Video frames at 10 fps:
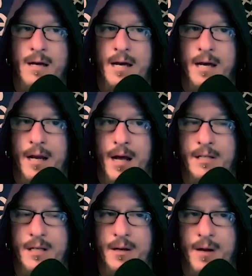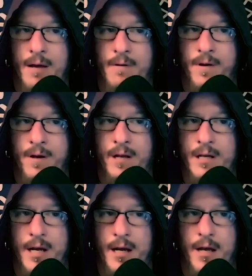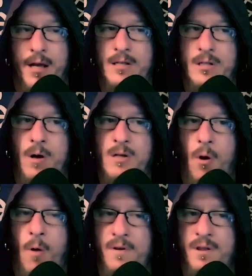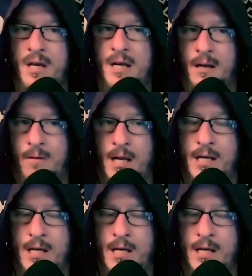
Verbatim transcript: And I said, you know, how you feeling? He's like, and he starts overthinking it, right?